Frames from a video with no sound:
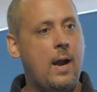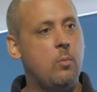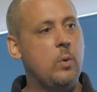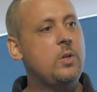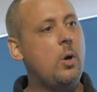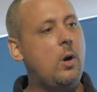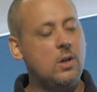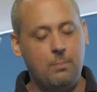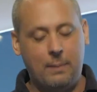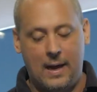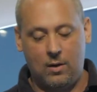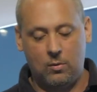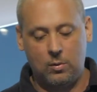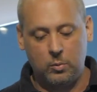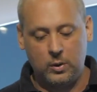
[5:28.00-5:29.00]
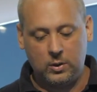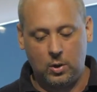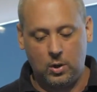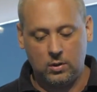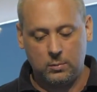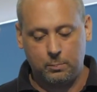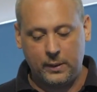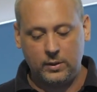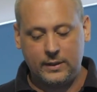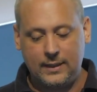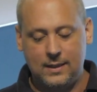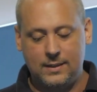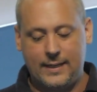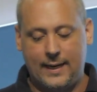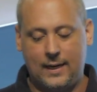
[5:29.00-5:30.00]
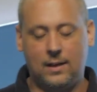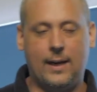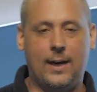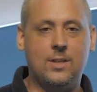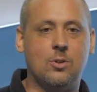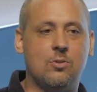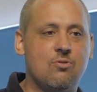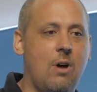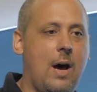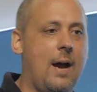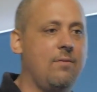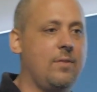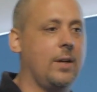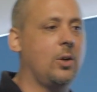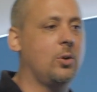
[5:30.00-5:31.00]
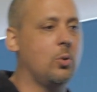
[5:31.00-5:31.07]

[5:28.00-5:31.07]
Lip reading: And we talked about what we call building a data lake to drive